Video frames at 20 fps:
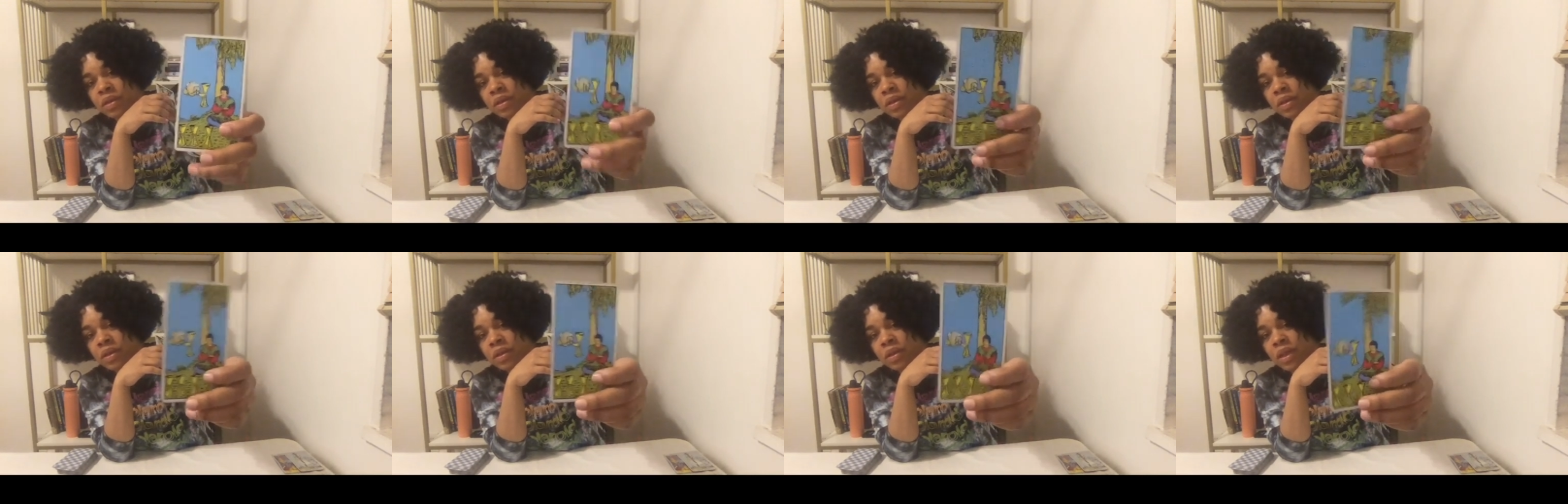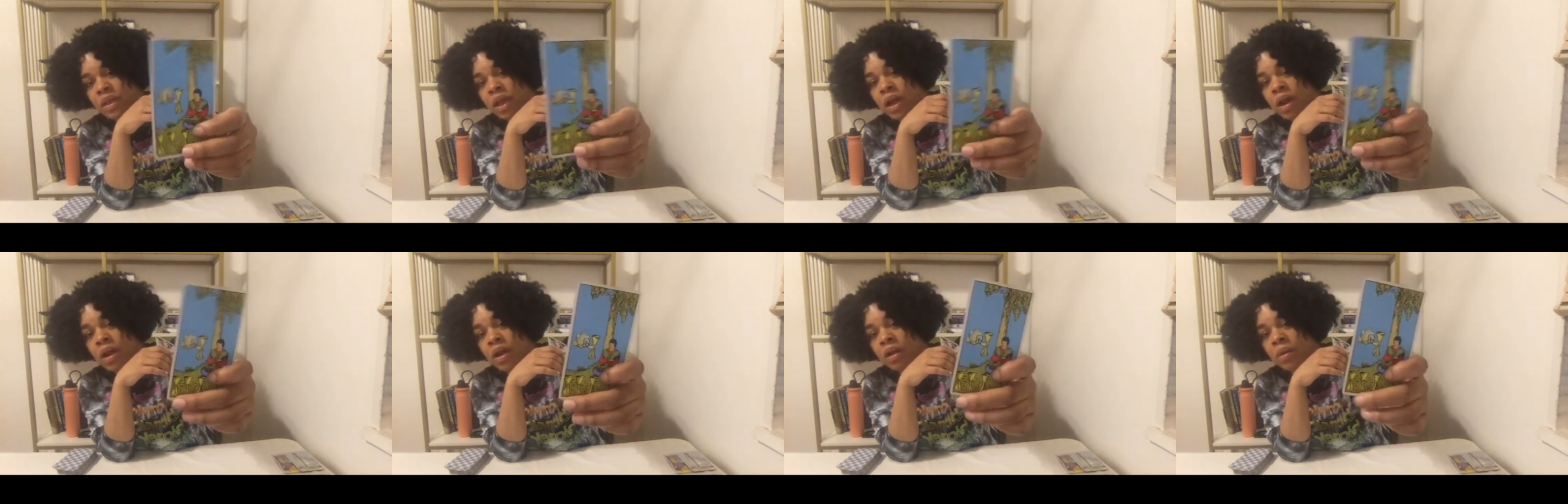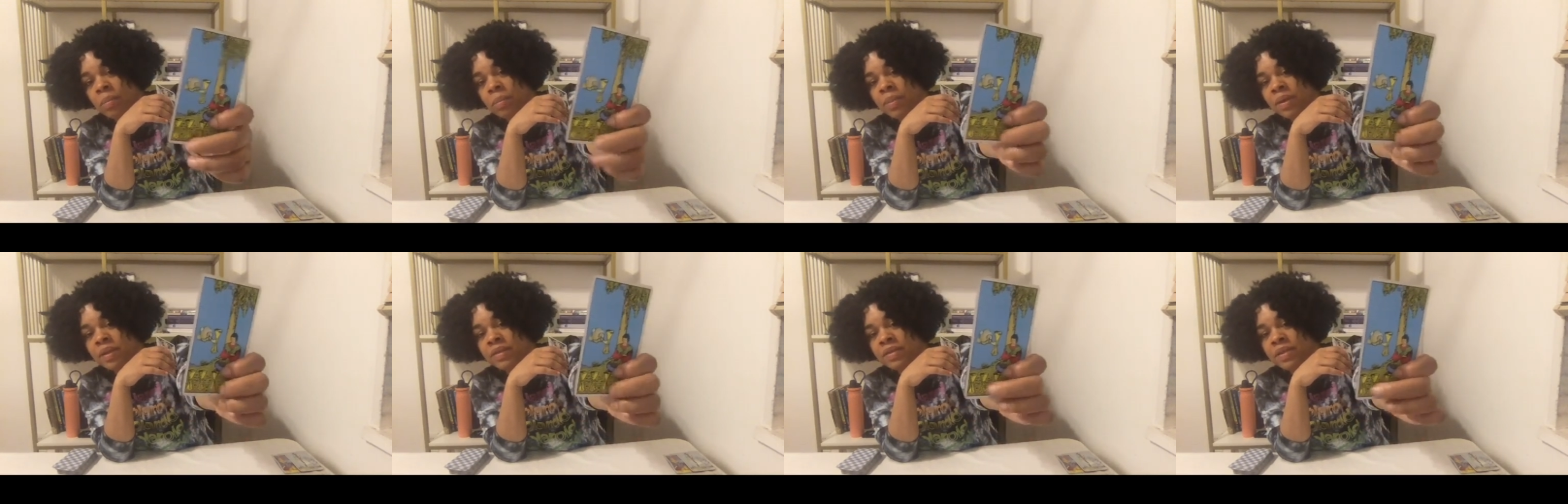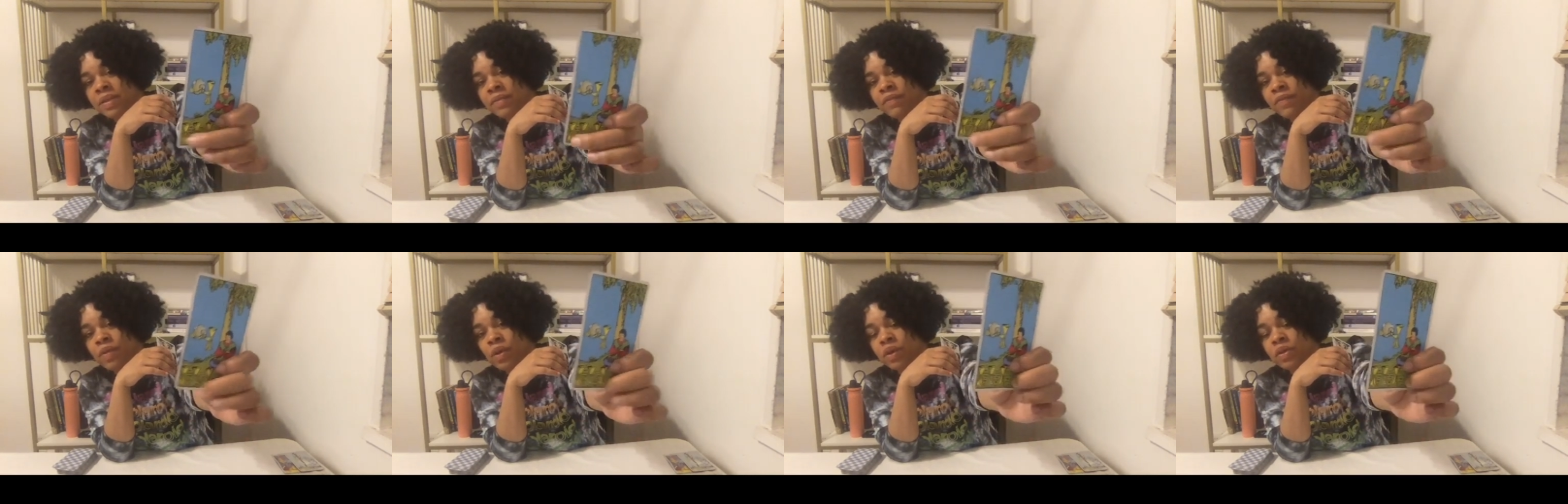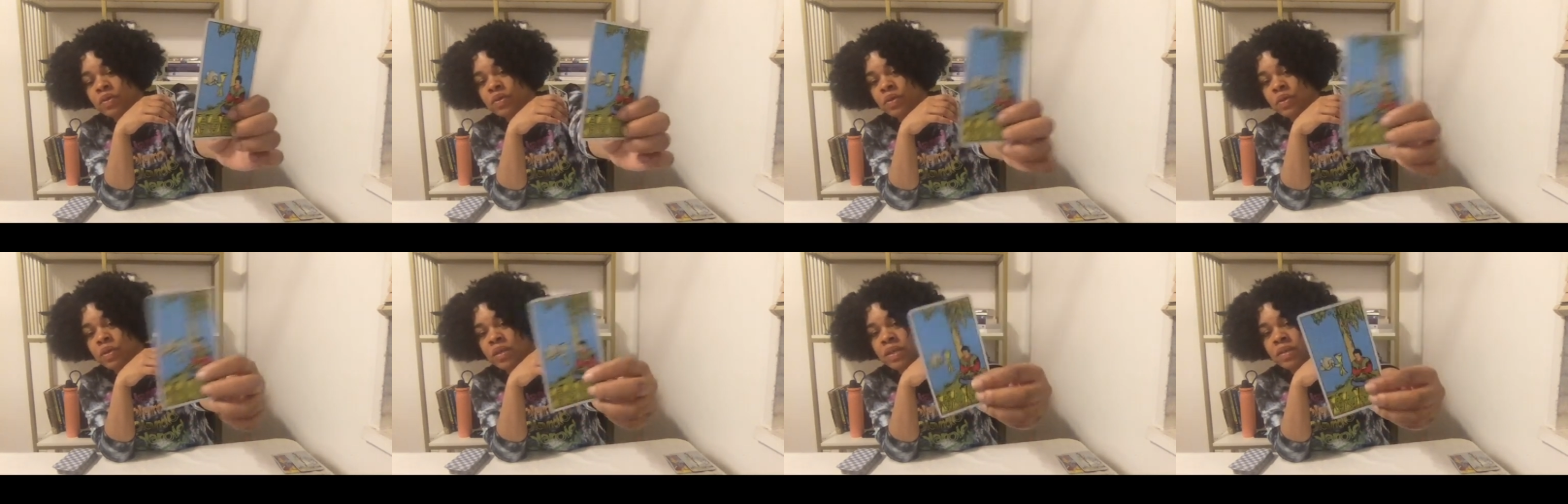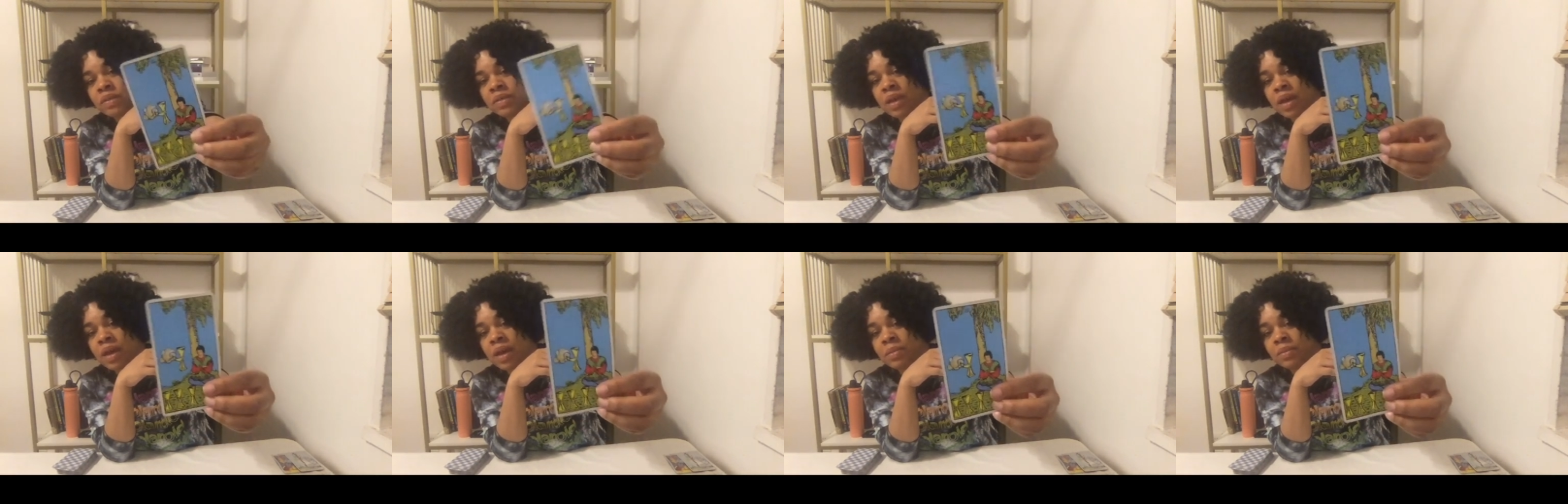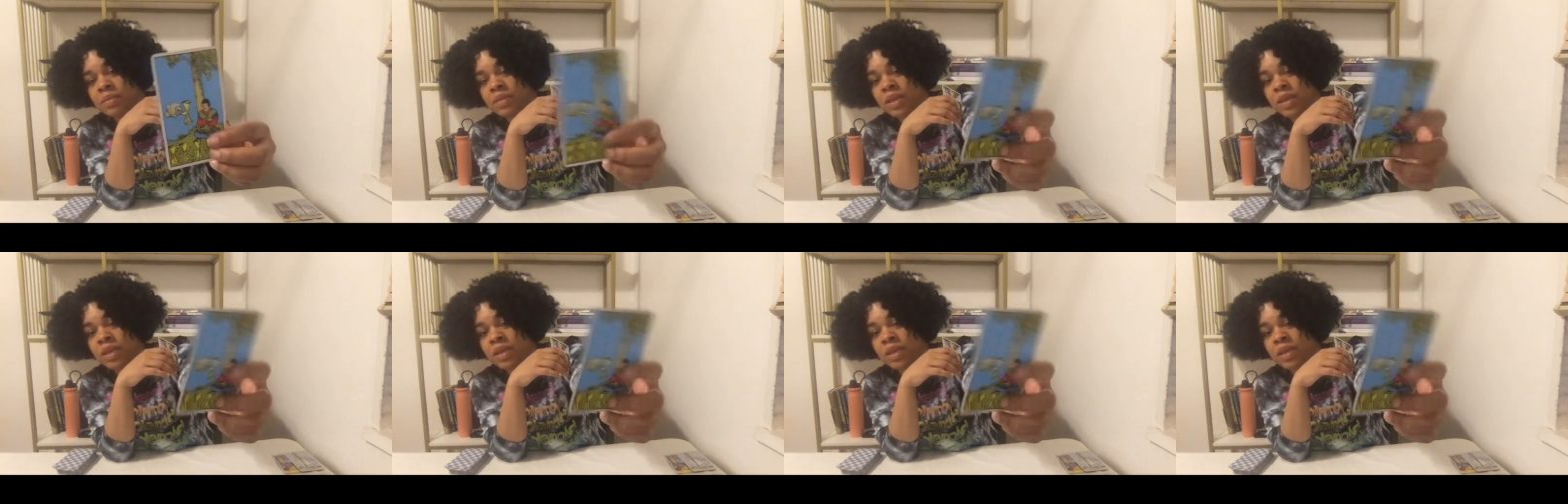They are busy focused on these cups.